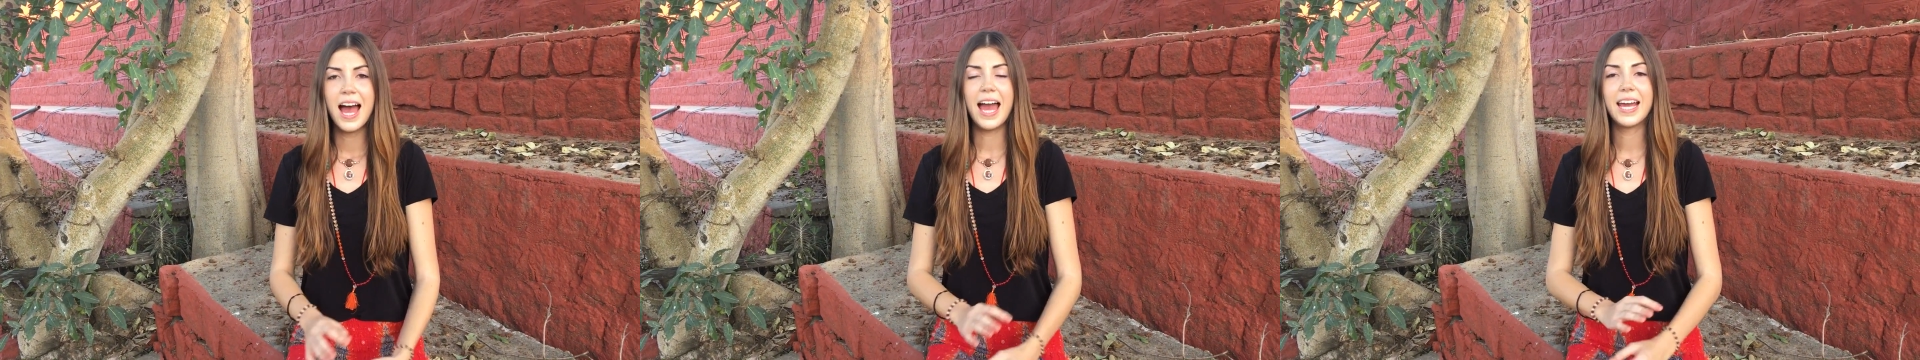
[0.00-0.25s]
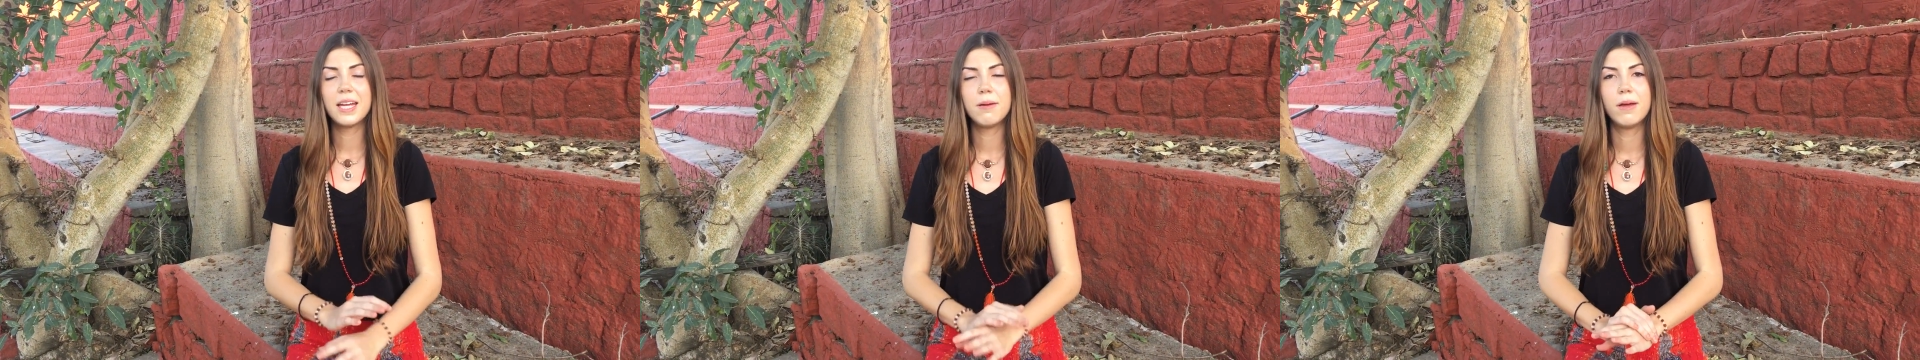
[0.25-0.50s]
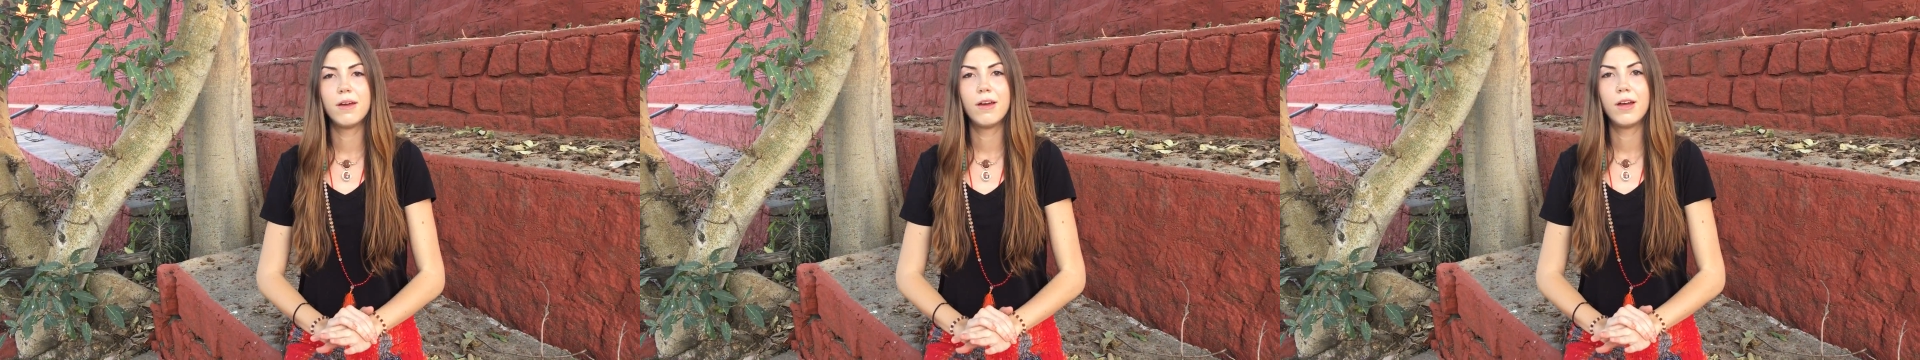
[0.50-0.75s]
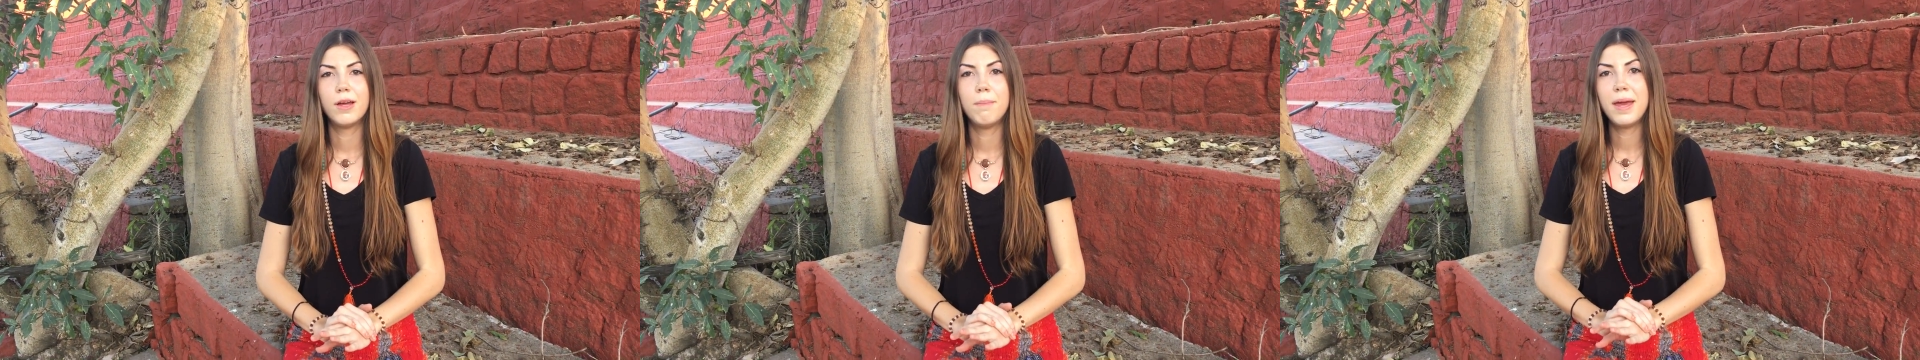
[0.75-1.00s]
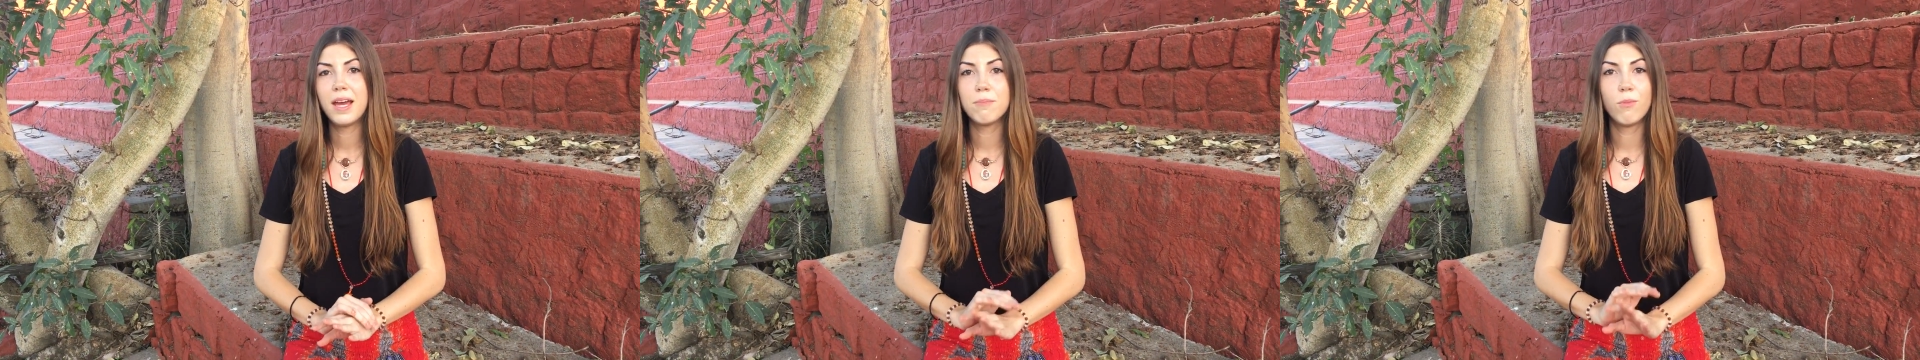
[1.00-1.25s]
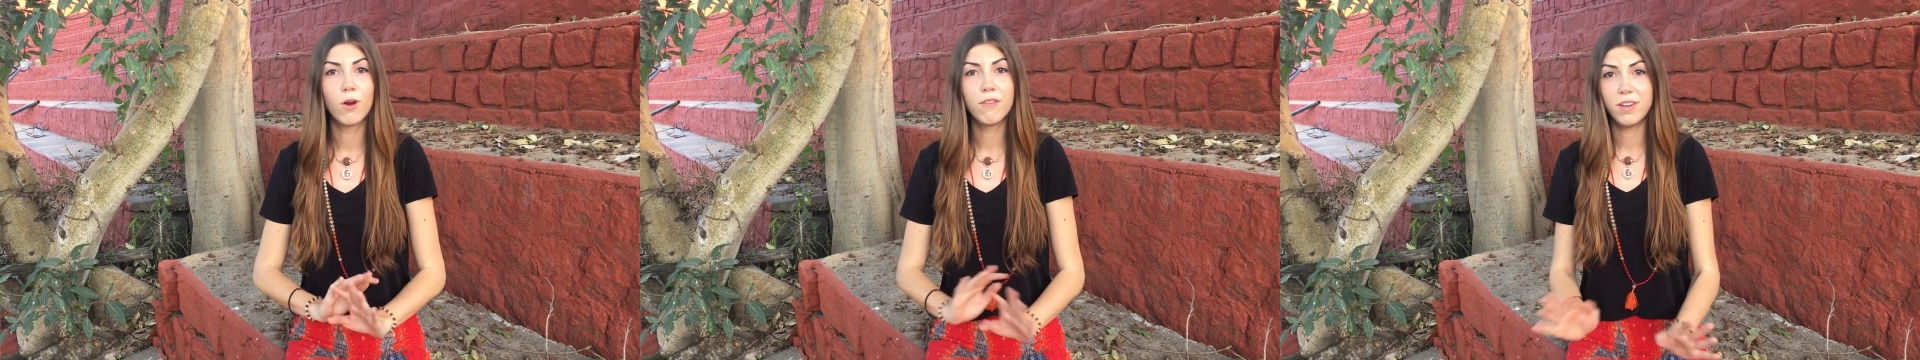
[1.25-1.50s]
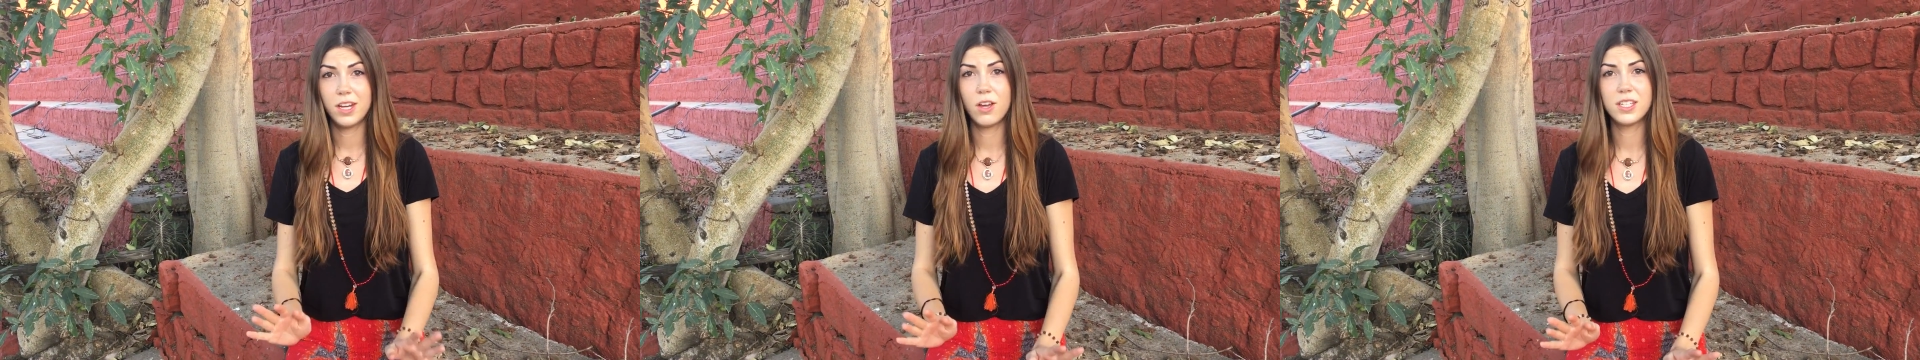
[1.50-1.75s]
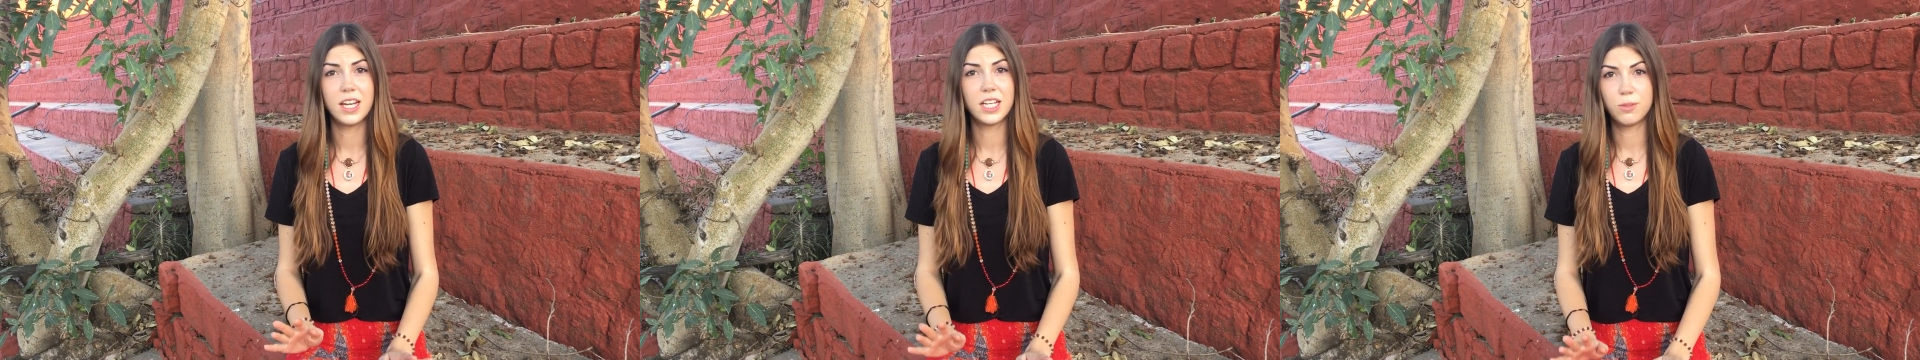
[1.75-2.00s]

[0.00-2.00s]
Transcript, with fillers: I can make more videos and